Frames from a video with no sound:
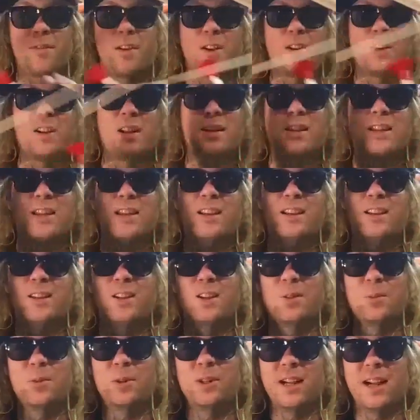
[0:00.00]
found it at the
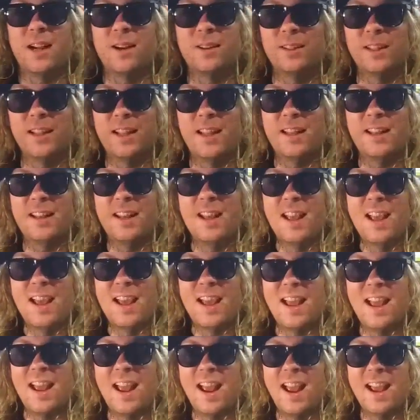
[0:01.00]
Goodwill outlet,
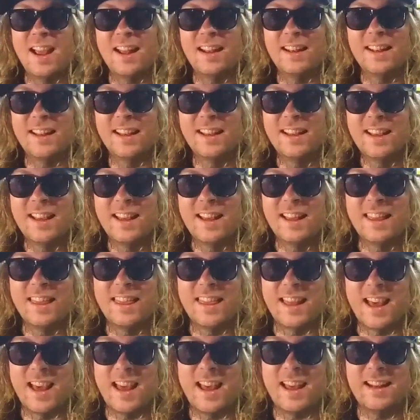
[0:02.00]
and
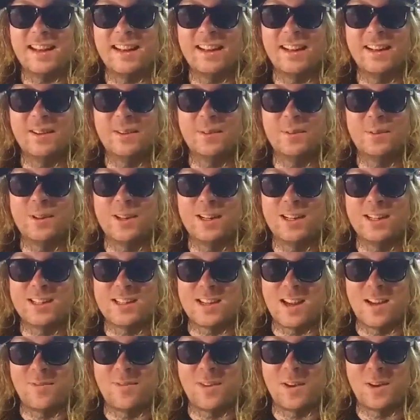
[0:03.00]
I
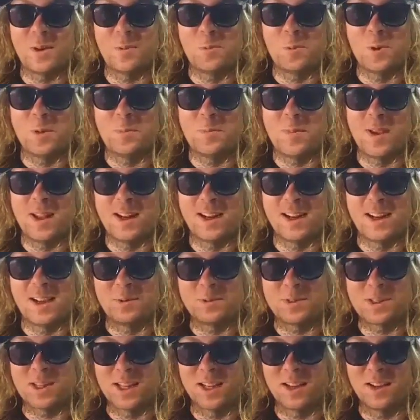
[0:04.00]
found in one bin, and
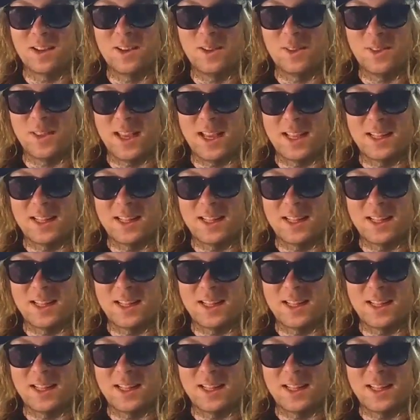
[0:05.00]
I was like, oh,